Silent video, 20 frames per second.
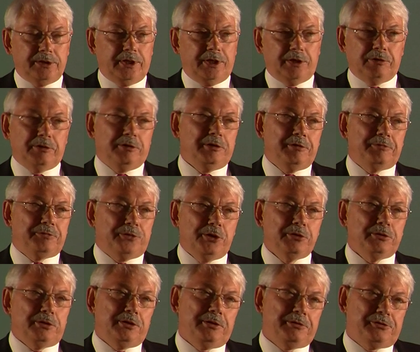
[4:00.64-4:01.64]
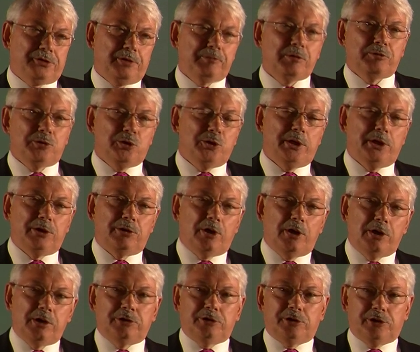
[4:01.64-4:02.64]
Now, if, though, if some of you here
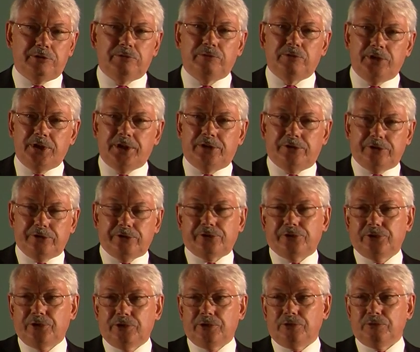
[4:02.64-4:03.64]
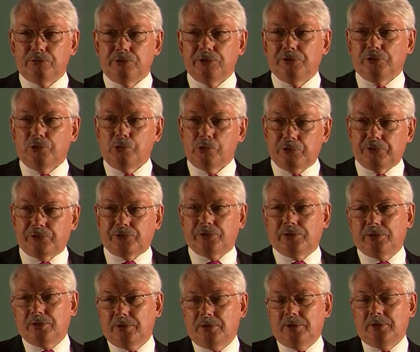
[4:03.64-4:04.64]
aren't convinced that
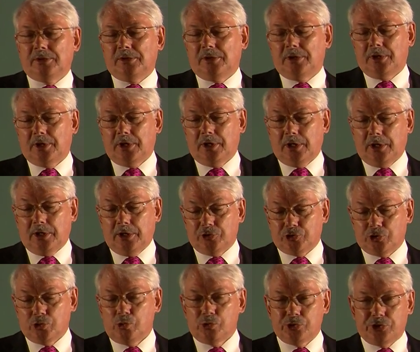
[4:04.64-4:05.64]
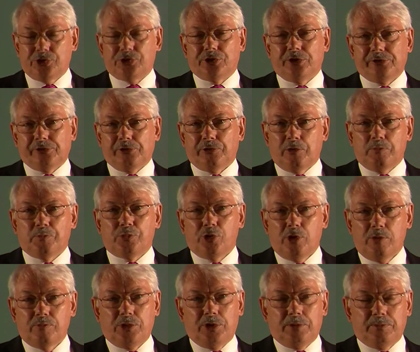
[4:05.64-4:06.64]
resource uh, shortages are a
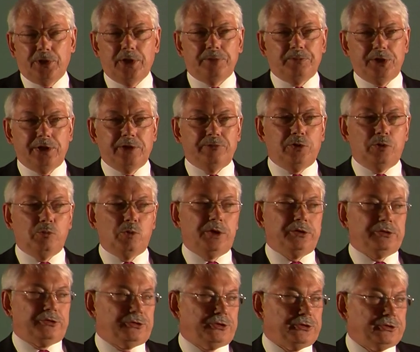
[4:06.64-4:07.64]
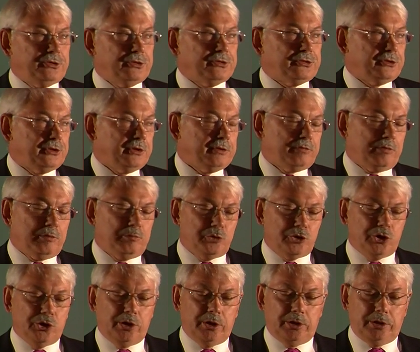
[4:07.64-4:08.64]
problem, let me give you one statistic from
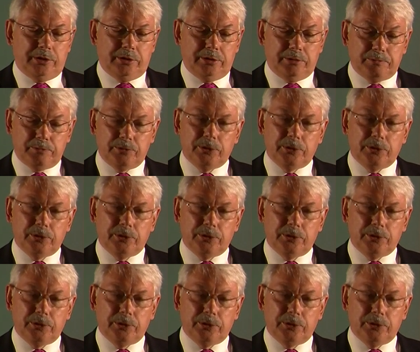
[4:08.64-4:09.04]
China.